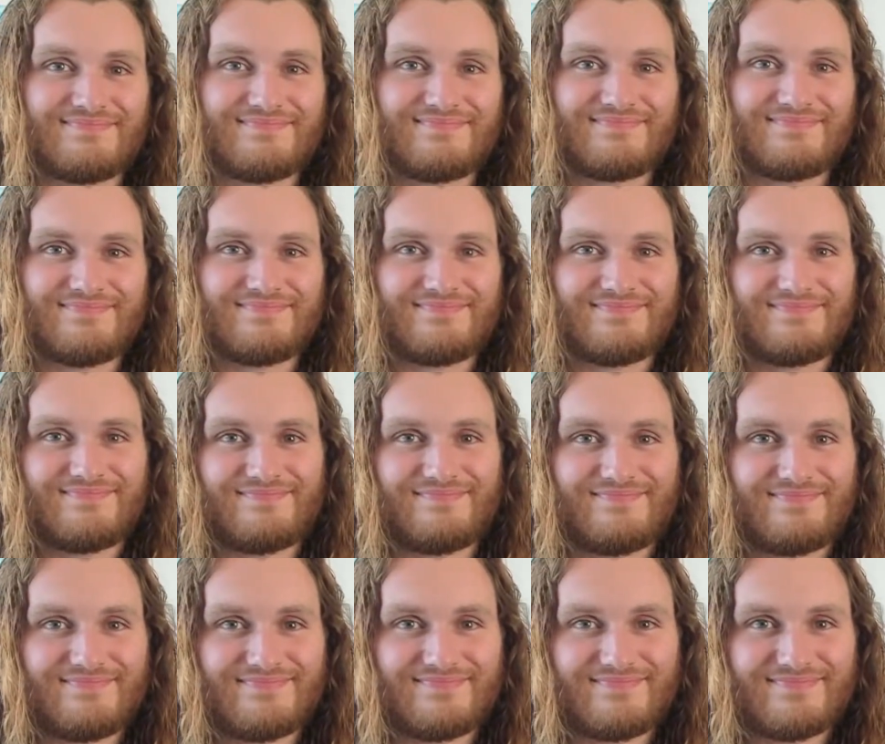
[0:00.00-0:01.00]

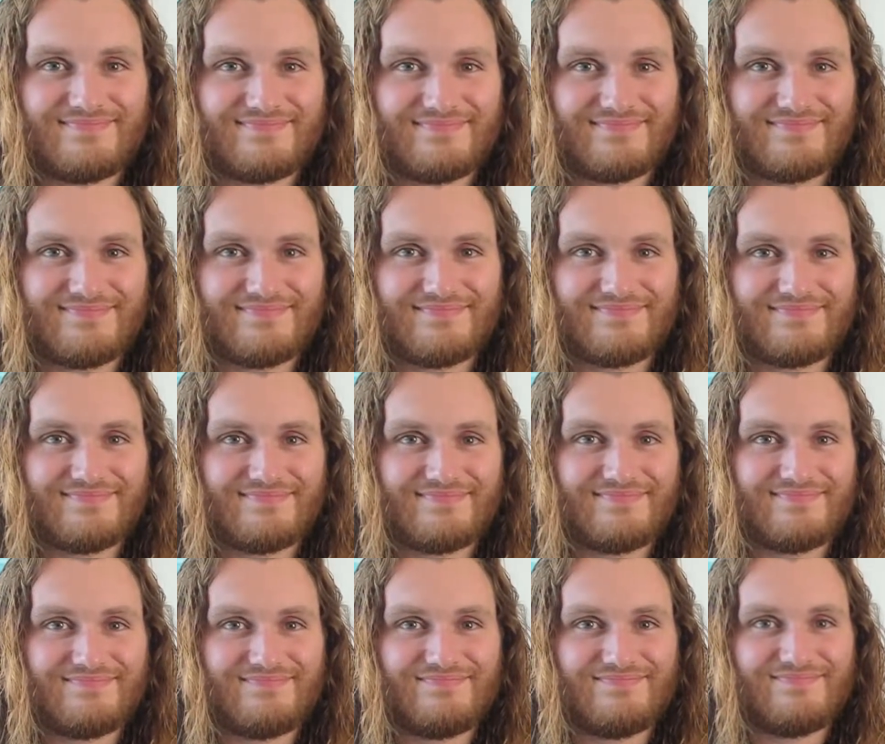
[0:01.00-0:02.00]

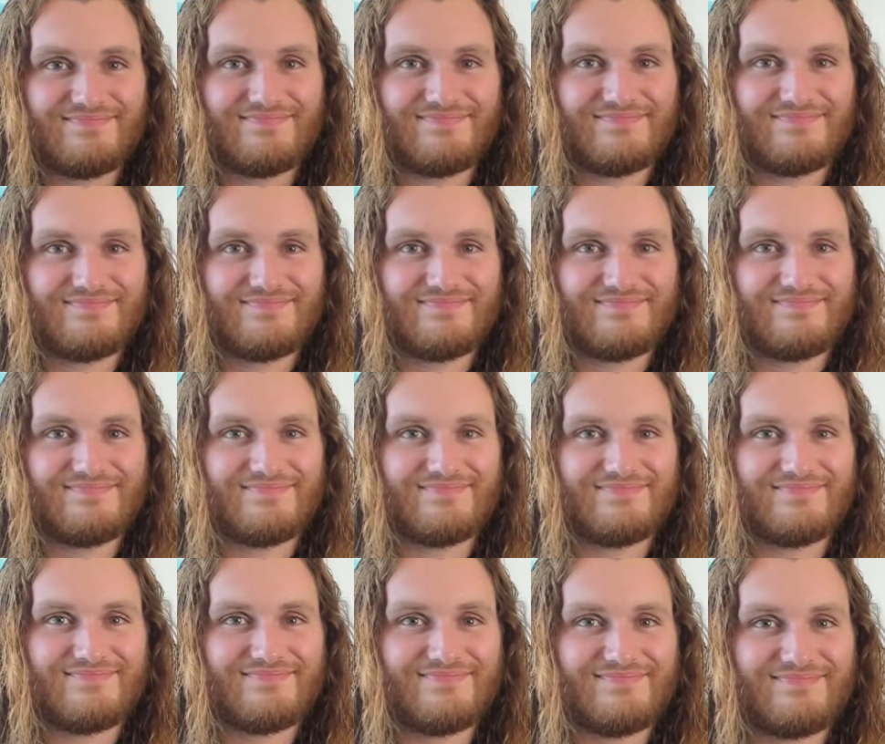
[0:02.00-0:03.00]

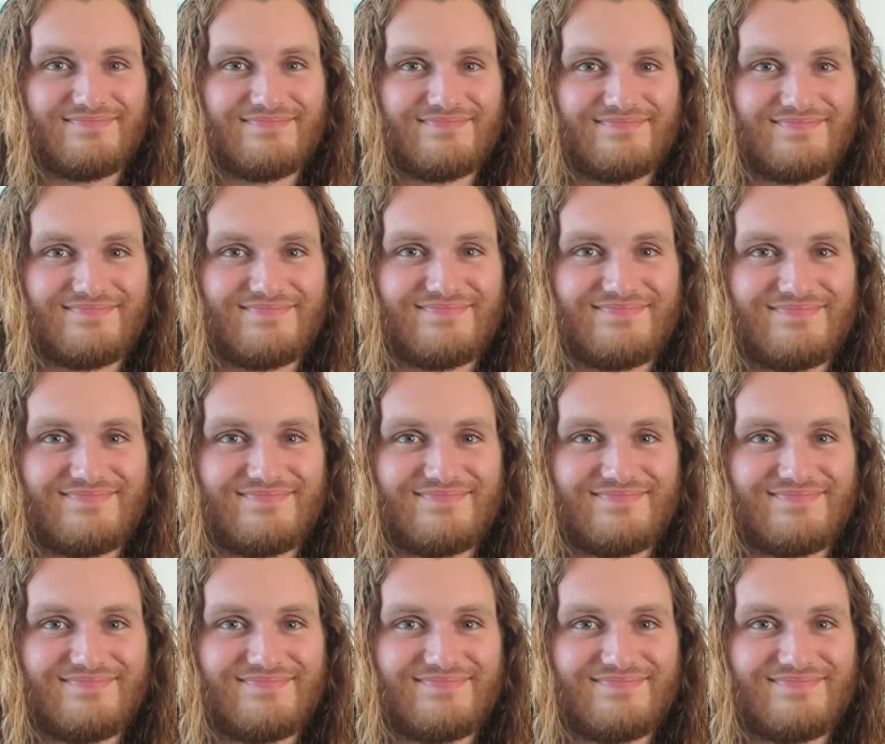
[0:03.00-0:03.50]
(not speaking)